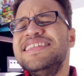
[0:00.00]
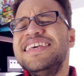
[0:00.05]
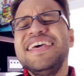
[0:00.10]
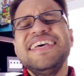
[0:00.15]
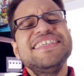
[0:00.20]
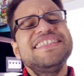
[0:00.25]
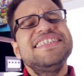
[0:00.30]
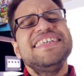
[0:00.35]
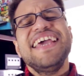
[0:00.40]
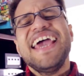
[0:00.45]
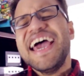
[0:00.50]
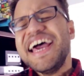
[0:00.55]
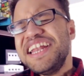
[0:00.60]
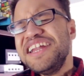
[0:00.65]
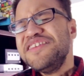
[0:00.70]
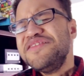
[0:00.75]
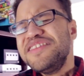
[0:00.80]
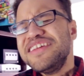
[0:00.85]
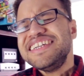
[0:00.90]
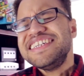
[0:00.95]
It's the
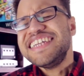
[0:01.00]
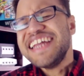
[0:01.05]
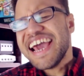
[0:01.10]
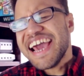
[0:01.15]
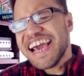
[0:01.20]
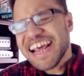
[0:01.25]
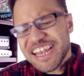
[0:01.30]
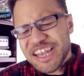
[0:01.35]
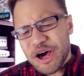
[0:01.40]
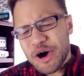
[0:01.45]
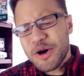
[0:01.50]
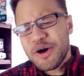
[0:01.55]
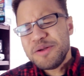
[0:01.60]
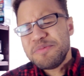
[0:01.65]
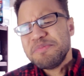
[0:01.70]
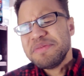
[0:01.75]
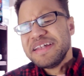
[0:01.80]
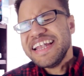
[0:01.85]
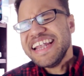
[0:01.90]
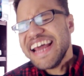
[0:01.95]
end of the day,
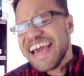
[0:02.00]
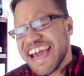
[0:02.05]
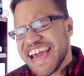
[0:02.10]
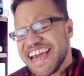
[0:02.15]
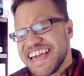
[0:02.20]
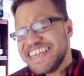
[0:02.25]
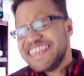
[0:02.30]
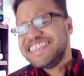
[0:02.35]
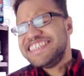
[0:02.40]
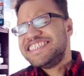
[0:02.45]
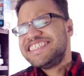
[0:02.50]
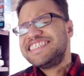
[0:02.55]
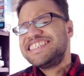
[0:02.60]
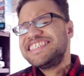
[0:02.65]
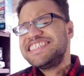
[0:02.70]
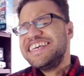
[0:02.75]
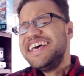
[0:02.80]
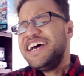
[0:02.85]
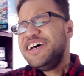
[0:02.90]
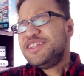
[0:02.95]
Lord.
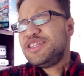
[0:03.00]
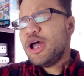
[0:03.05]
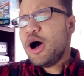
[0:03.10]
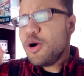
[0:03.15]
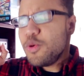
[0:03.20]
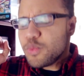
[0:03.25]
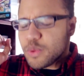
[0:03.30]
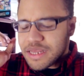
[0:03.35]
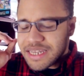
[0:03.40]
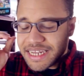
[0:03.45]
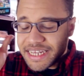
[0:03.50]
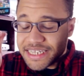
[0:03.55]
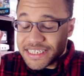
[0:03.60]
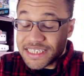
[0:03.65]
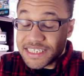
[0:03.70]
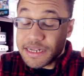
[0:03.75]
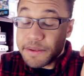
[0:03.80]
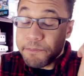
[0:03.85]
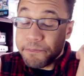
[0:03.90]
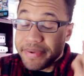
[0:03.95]
Please don't
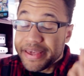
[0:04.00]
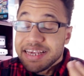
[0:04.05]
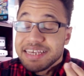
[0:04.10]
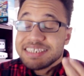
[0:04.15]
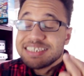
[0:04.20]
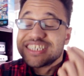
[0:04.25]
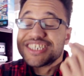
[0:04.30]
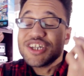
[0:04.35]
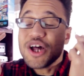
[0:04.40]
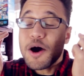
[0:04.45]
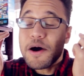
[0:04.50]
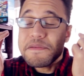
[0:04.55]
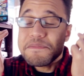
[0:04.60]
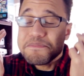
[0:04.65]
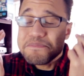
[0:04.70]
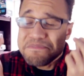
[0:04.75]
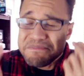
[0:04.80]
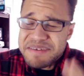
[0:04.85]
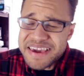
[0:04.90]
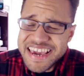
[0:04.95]
release the beast
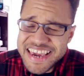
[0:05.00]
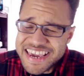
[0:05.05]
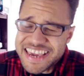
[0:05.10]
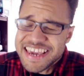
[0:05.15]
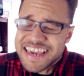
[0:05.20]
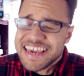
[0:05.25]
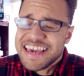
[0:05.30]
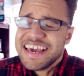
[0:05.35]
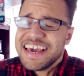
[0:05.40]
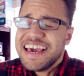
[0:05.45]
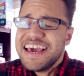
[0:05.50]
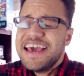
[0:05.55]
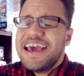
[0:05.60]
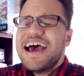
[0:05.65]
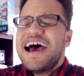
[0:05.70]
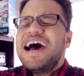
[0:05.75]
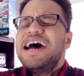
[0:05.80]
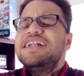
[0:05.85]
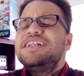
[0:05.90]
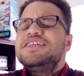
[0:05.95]
on me.
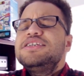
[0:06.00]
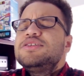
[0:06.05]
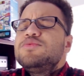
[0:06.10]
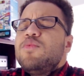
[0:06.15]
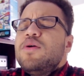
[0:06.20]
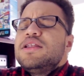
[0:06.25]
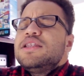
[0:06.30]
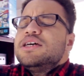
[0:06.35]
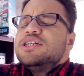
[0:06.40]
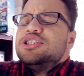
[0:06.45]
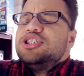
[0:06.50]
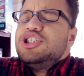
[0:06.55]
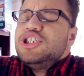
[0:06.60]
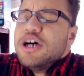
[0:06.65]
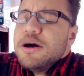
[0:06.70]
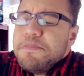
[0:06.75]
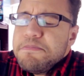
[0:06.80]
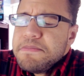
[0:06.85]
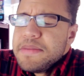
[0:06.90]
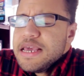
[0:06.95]
I just want to
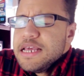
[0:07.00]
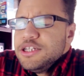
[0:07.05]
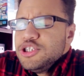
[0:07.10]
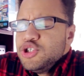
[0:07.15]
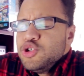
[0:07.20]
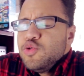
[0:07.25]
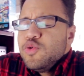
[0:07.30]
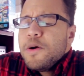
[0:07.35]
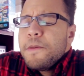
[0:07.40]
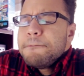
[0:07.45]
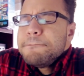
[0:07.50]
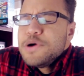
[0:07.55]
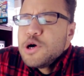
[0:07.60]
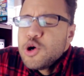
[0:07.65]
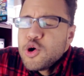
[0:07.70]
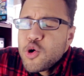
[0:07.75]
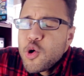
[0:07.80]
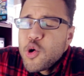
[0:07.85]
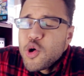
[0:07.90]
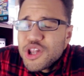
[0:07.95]
jump into a
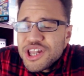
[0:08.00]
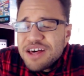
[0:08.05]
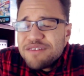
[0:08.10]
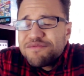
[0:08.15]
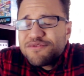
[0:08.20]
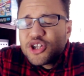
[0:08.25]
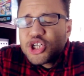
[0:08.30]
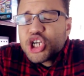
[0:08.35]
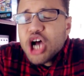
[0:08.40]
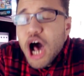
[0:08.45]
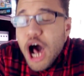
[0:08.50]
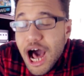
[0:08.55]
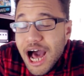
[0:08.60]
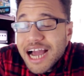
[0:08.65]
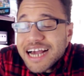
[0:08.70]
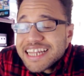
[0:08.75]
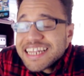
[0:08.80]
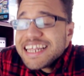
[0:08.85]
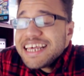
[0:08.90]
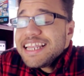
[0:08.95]
pool of
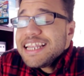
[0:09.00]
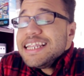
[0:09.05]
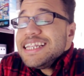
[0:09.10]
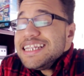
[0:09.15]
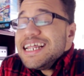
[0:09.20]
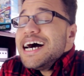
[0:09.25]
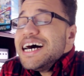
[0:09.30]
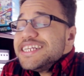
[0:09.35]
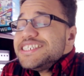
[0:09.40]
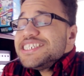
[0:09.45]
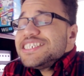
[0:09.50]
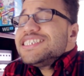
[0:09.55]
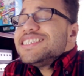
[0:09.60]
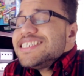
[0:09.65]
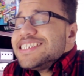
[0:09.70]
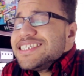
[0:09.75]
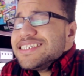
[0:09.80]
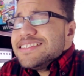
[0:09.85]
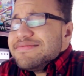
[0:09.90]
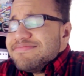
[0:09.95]
chocolate lust.
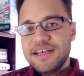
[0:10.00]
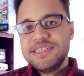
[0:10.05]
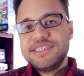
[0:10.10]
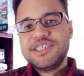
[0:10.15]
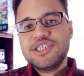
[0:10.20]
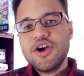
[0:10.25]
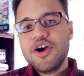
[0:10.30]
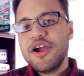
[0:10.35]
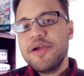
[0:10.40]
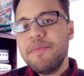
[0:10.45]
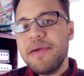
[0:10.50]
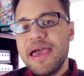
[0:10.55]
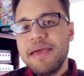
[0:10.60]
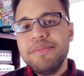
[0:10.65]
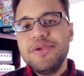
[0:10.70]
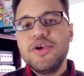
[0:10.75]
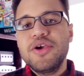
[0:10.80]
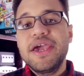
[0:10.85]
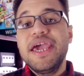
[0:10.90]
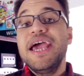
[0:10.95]
Sorry,
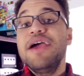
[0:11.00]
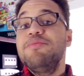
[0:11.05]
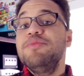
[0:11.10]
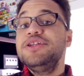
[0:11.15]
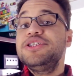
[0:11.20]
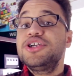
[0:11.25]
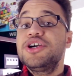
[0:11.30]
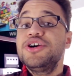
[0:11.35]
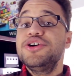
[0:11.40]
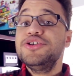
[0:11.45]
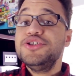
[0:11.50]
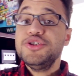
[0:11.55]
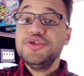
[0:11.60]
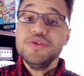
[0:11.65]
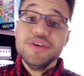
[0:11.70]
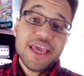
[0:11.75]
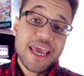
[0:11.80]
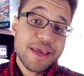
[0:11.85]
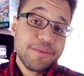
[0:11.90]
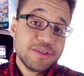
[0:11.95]
ma'am, you can't return
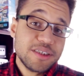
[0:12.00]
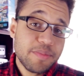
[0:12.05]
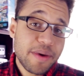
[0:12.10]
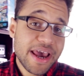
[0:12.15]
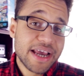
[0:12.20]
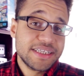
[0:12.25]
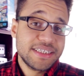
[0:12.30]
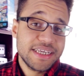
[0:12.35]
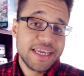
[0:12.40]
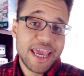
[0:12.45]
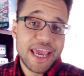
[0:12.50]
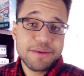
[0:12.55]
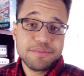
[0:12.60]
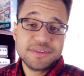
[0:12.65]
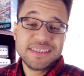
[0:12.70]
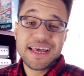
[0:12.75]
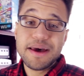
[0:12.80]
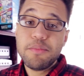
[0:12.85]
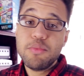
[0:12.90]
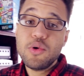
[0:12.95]
new games back to
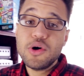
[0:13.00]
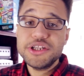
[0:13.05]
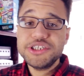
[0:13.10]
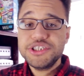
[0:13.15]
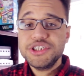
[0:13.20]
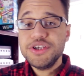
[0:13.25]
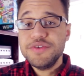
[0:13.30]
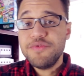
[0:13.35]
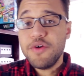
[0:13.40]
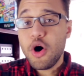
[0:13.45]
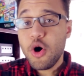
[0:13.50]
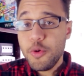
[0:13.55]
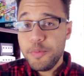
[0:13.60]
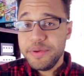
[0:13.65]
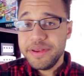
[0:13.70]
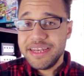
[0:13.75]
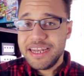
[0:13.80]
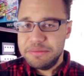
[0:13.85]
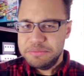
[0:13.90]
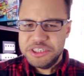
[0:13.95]
GameStop once you've
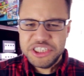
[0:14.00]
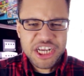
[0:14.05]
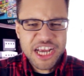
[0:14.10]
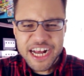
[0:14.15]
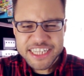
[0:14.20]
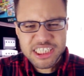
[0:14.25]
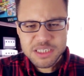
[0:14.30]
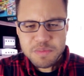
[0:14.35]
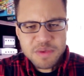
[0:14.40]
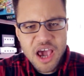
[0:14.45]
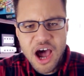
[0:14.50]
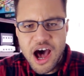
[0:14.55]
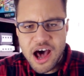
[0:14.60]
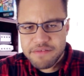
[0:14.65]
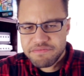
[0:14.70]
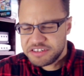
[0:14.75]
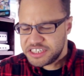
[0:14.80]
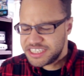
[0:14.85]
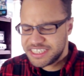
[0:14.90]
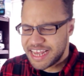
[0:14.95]
opened them. She cuts me
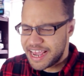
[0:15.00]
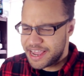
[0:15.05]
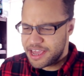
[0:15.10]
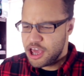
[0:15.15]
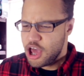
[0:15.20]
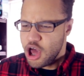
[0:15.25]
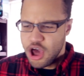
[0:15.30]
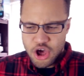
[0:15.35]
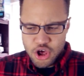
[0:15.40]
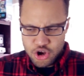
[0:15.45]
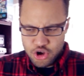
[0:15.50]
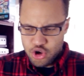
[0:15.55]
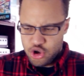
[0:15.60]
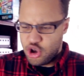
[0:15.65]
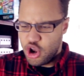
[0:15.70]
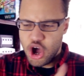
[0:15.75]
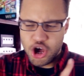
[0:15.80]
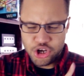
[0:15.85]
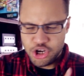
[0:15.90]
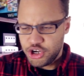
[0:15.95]
off. She's like,
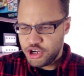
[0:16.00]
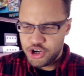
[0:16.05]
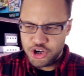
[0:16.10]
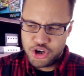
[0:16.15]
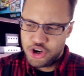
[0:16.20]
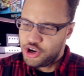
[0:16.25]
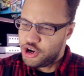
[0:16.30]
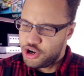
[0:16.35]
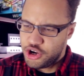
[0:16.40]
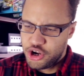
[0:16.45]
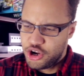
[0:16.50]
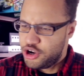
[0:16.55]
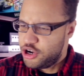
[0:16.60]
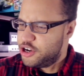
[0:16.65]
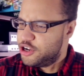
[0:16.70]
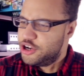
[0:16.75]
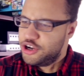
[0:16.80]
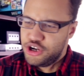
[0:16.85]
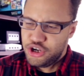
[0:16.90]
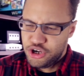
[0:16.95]
no.
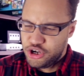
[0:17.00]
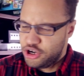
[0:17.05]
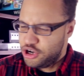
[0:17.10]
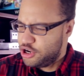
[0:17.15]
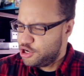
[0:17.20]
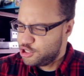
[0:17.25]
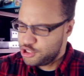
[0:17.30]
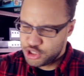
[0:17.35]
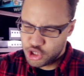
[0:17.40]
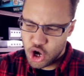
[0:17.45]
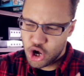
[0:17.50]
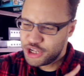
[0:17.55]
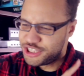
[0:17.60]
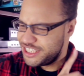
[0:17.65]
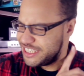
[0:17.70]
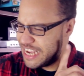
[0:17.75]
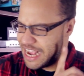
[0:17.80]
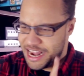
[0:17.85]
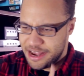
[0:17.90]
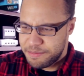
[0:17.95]

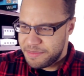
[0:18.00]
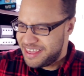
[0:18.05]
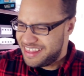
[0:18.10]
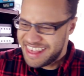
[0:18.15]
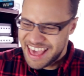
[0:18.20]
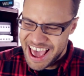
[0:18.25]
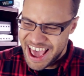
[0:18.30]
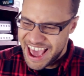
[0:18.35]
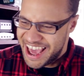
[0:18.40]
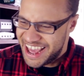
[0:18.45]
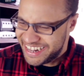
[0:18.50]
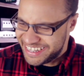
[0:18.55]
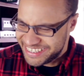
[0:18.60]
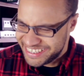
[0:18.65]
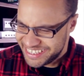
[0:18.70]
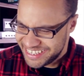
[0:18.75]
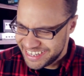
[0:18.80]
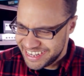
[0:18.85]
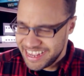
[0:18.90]
Don't tell me that.